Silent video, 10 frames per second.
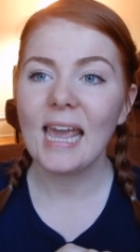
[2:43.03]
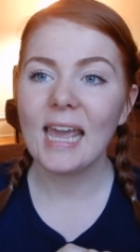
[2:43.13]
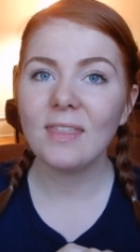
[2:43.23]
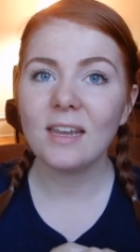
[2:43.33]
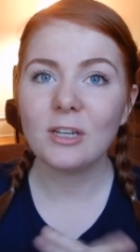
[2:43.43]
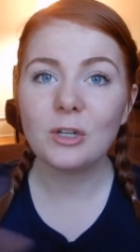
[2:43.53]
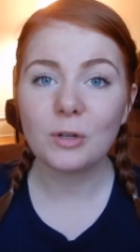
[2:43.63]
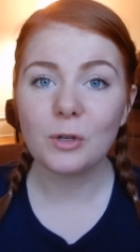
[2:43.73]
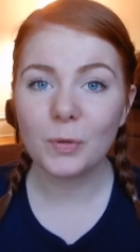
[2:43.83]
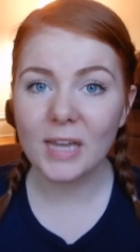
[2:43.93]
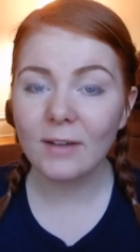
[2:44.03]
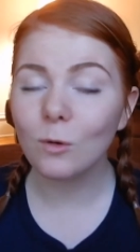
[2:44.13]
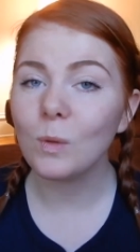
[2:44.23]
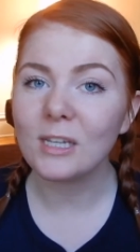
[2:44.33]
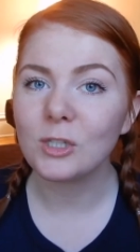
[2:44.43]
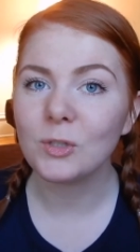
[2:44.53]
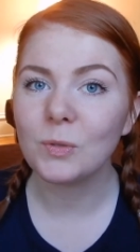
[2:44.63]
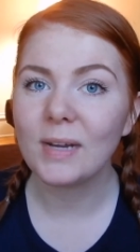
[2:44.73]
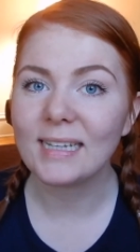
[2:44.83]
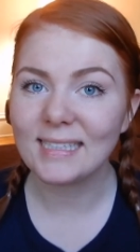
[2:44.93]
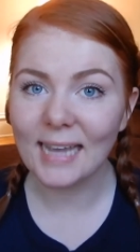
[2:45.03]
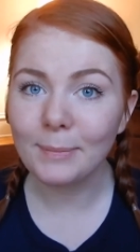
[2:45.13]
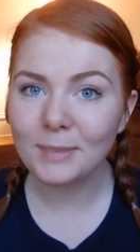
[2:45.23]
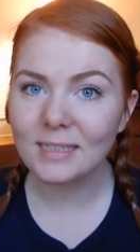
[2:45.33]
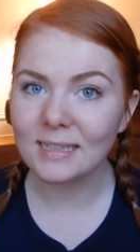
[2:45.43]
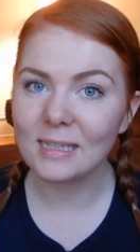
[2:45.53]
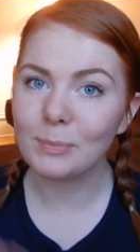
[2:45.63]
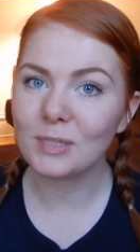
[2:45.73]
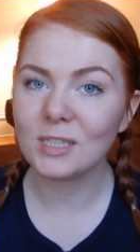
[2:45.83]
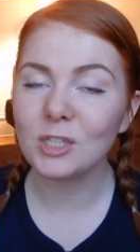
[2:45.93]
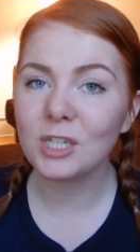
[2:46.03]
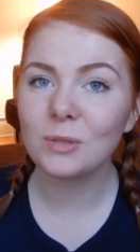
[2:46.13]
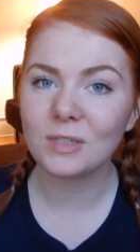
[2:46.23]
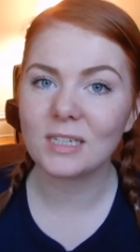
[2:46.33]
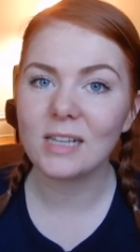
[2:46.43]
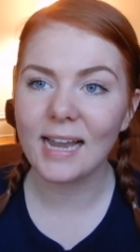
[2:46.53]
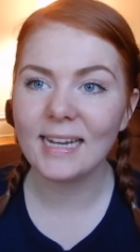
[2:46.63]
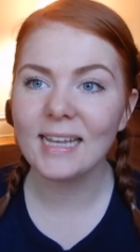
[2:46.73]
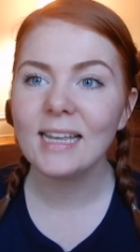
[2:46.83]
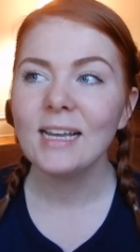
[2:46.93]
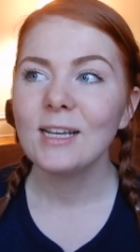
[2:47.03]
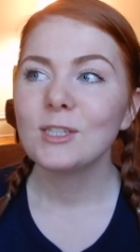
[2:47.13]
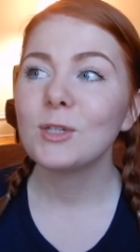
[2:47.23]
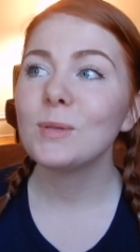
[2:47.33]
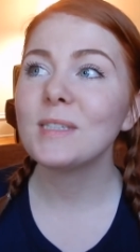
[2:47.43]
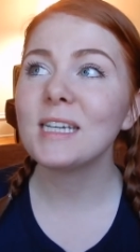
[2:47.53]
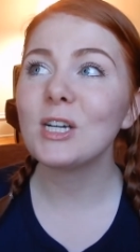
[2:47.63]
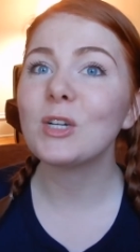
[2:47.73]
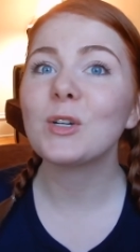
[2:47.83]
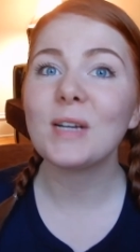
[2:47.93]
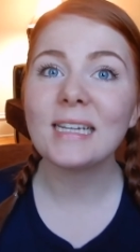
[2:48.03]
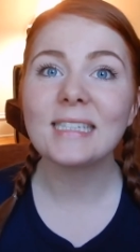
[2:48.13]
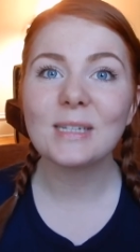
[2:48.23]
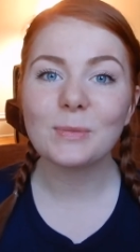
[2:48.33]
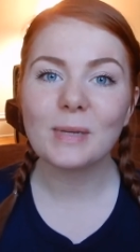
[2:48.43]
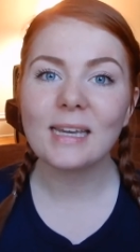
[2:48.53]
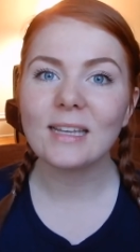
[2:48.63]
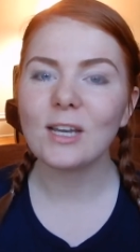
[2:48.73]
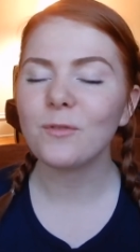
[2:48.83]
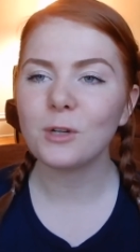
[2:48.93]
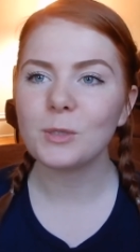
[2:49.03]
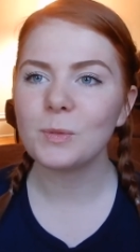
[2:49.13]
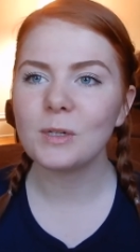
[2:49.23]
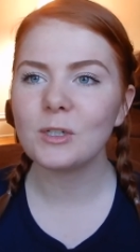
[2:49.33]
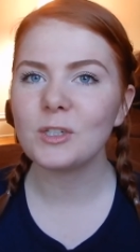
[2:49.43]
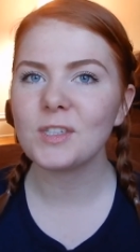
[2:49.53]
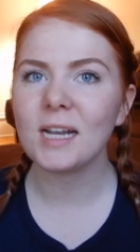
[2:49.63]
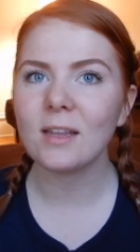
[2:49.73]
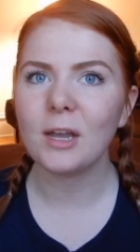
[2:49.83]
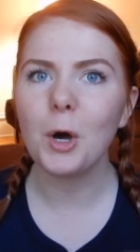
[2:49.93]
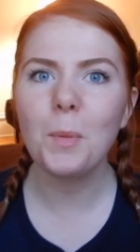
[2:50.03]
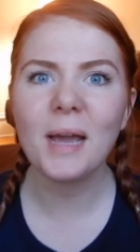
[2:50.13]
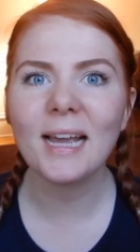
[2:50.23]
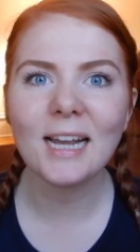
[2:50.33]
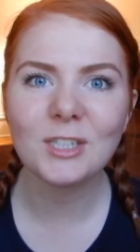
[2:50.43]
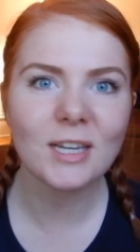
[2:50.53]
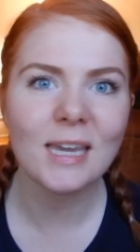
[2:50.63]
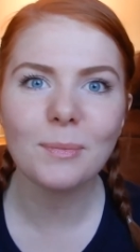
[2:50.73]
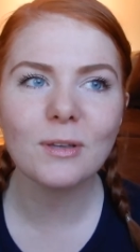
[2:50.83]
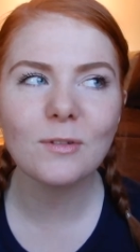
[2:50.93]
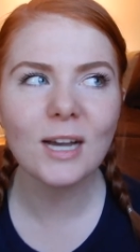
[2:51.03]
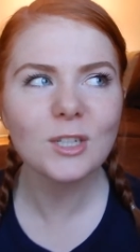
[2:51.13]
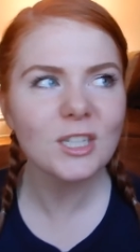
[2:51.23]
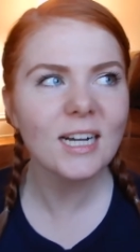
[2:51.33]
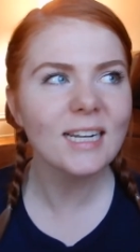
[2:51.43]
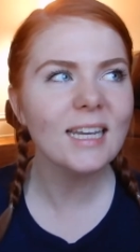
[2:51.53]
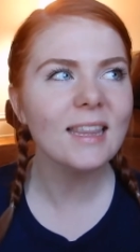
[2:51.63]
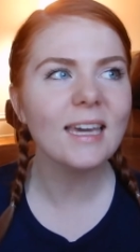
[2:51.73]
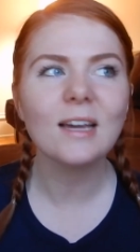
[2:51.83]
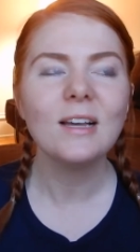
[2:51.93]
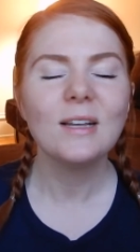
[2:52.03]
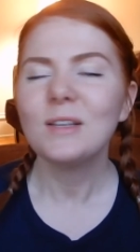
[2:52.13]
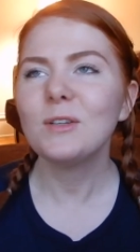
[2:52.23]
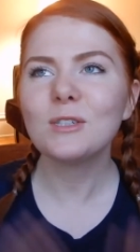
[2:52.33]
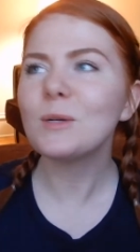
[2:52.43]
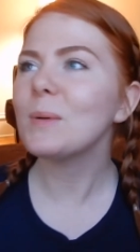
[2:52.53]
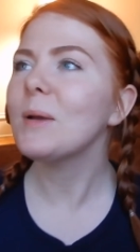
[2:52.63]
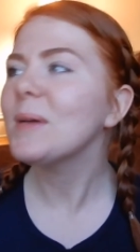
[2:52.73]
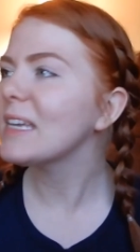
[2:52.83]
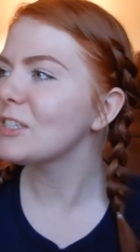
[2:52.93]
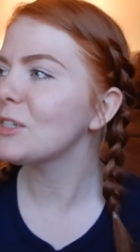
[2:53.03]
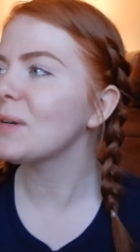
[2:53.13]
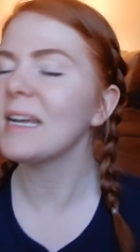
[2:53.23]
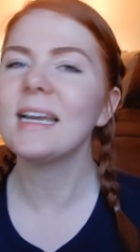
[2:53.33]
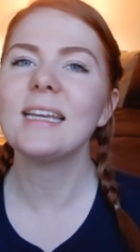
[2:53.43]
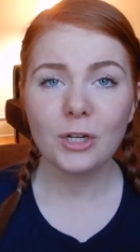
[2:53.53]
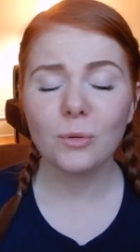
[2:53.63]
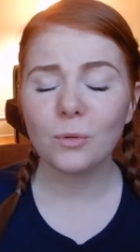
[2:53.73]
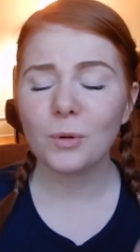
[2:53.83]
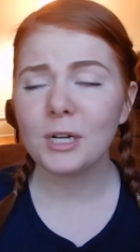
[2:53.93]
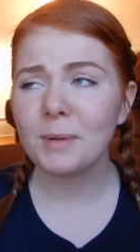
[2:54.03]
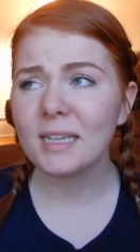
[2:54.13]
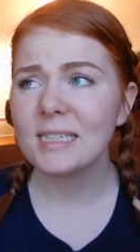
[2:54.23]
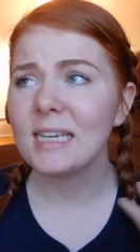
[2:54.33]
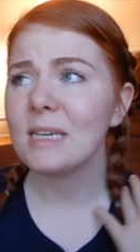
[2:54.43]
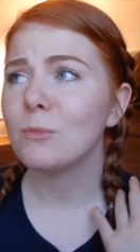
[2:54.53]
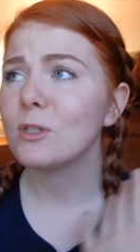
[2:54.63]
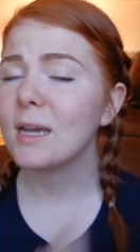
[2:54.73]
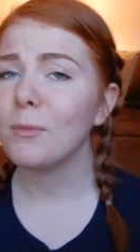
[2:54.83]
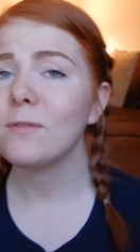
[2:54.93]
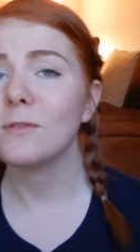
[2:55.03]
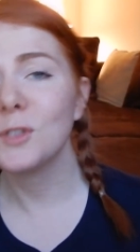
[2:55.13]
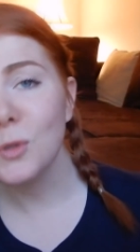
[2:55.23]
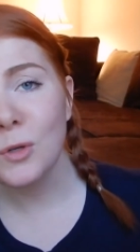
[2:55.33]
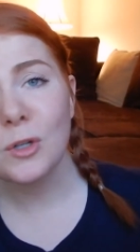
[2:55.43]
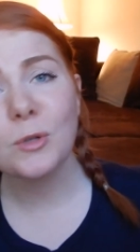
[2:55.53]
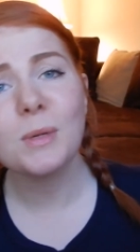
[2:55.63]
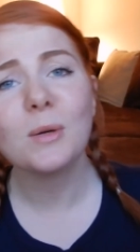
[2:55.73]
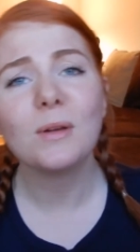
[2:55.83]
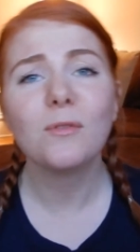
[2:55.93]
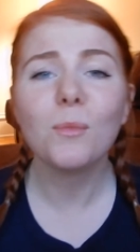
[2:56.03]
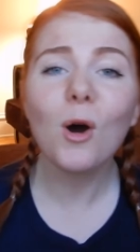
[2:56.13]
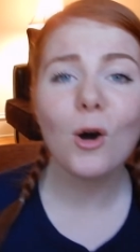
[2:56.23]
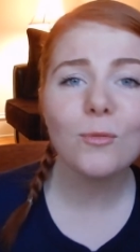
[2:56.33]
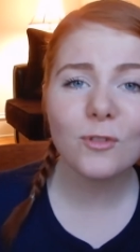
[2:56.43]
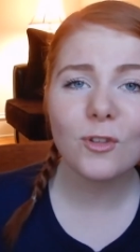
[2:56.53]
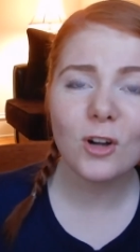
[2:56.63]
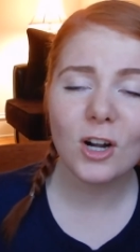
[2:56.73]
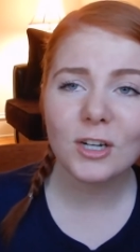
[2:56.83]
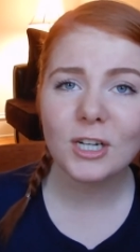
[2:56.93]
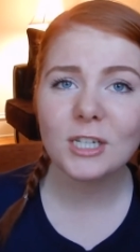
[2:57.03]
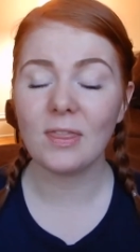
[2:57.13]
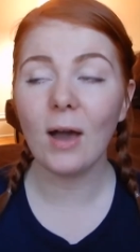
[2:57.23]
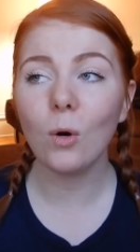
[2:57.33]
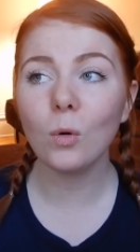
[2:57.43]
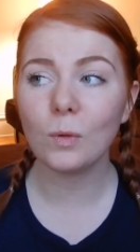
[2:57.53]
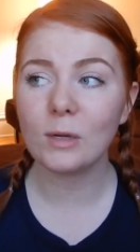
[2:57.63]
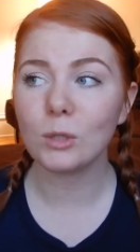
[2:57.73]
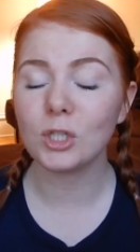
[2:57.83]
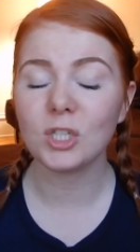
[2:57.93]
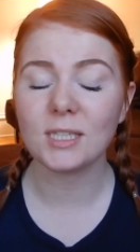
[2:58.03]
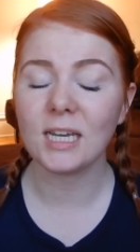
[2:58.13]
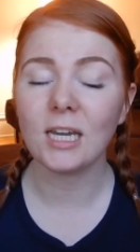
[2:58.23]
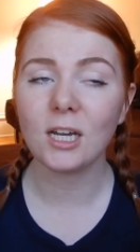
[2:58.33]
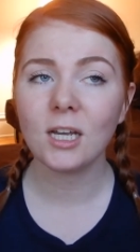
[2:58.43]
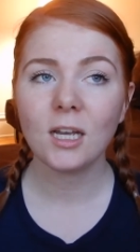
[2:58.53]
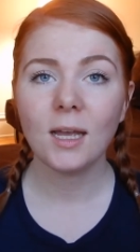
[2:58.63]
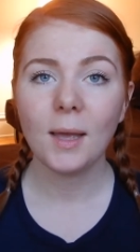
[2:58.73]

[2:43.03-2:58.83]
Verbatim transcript: And then, you know, you only have a week to accept the position or decline it. So it was like a crazy week. Like at first we were just kind of like, oh my gosh, I can't believe we actually got in. Like, there's no way we can do it. You know, we're worried about like taking more time off of school, being away from home for longer. That whole week was just like